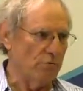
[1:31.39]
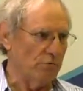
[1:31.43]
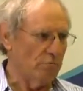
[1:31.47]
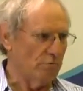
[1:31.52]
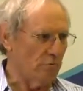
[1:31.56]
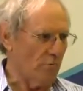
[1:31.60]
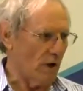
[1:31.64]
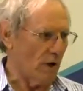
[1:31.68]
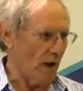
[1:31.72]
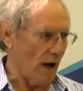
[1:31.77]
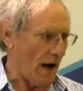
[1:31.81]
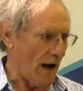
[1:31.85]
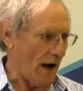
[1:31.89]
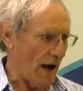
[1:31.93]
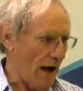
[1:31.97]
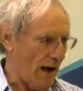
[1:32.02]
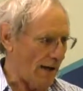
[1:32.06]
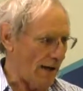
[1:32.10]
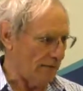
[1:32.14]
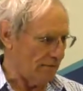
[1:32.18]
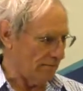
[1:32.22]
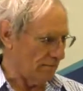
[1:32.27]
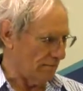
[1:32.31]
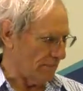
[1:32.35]
what I had
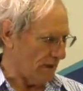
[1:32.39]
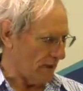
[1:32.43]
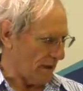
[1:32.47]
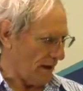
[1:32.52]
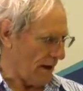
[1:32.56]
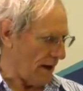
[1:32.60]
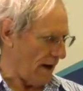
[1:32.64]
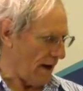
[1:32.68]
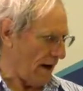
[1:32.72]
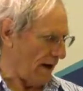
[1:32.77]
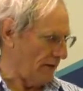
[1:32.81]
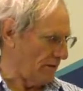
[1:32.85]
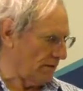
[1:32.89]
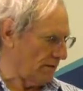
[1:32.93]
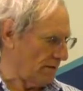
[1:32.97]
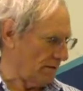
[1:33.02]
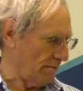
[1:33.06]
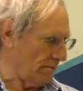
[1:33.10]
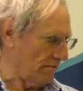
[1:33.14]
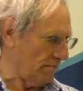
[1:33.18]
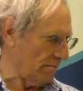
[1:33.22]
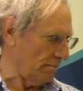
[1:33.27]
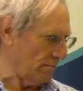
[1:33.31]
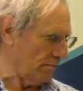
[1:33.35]
at hand,
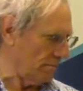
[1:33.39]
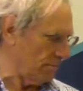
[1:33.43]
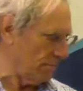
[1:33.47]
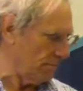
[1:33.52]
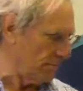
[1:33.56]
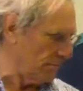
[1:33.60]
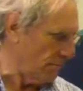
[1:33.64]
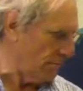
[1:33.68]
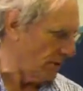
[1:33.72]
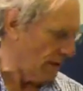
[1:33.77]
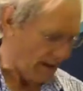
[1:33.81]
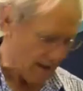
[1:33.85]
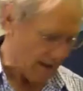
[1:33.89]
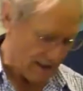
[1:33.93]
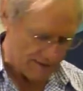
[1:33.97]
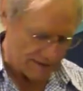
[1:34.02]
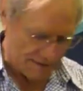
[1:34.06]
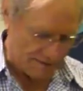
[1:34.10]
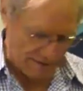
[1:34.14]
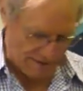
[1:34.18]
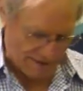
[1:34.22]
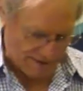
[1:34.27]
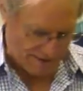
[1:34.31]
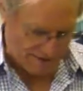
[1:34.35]
and
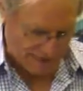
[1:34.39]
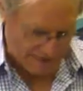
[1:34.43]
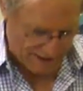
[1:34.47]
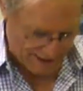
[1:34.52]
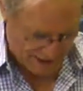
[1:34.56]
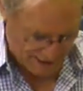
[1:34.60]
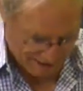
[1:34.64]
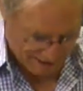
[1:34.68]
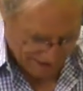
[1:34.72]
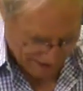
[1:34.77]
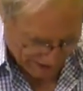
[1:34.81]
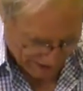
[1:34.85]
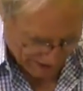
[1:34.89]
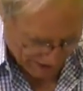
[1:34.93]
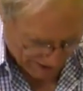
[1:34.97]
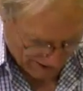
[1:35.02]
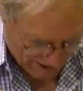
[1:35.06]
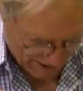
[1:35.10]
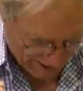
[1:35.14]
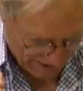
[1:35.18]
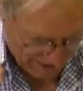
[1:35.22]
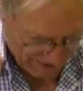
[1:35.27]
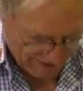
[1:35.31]
then I